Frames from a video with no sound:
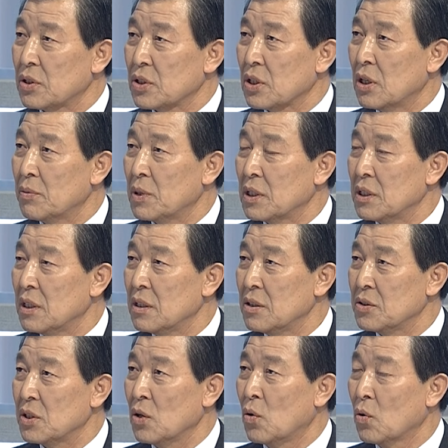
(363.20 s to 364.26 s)
community
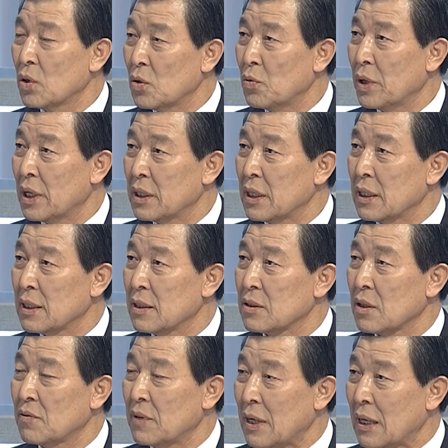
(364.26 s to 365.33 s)
is the only way they can
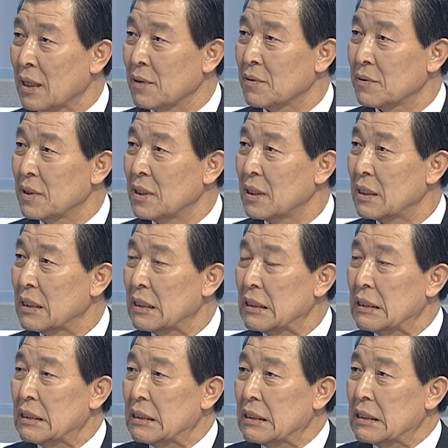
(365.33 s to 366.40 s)
survive.
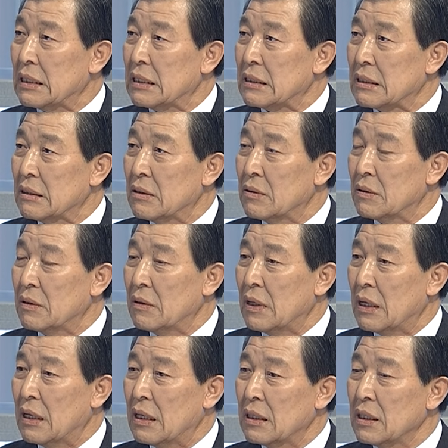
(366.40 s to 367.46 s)
And so
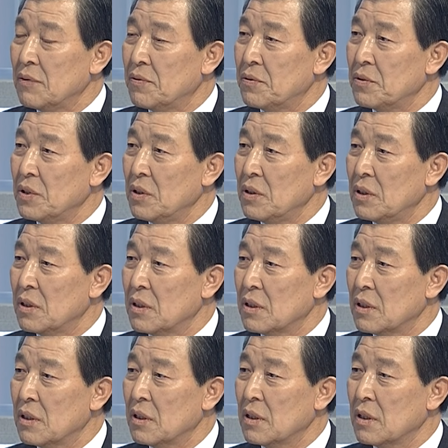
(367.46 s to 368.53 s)
if
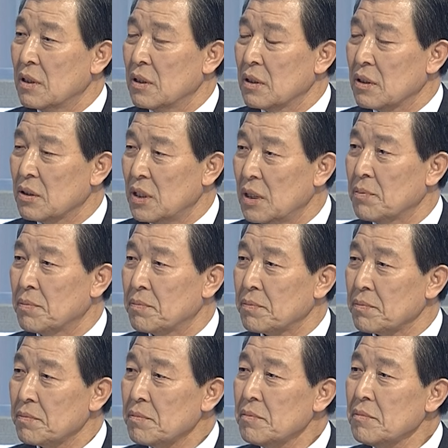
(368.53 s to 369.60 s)
we keep
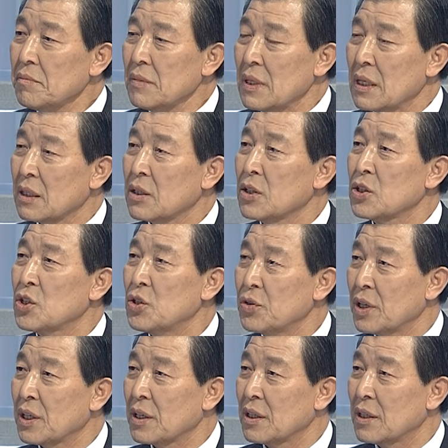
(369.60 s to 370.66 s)

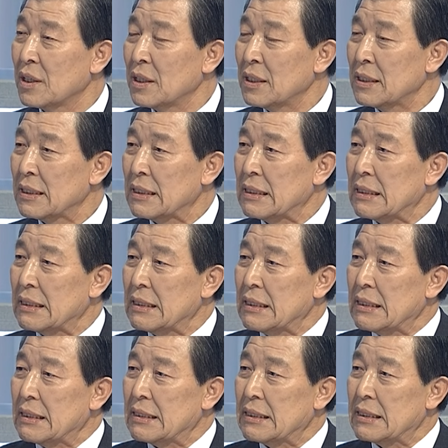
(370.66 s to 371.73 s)
continuing
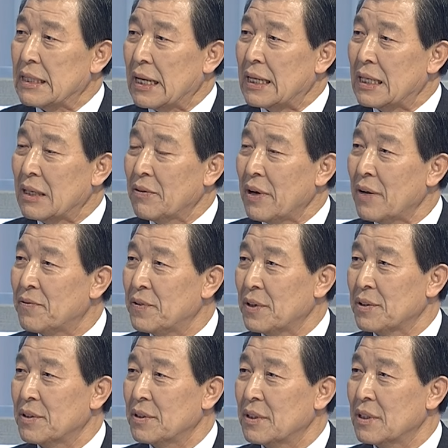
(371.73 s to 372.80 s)
that kind of
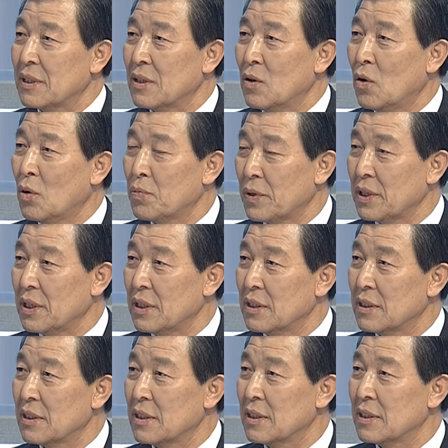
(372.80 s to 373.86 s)
effort, hopefully,
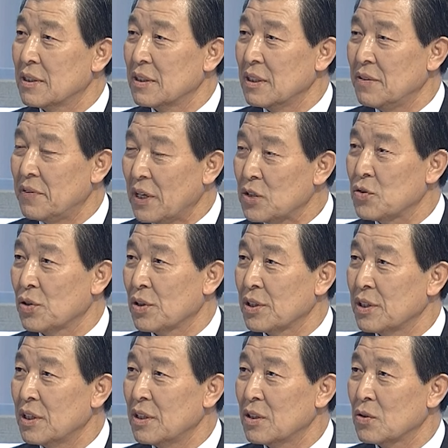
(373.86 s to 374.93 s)

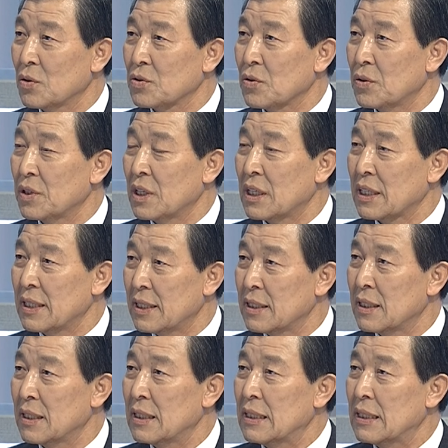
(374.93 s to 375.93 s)
eventually, North Korea can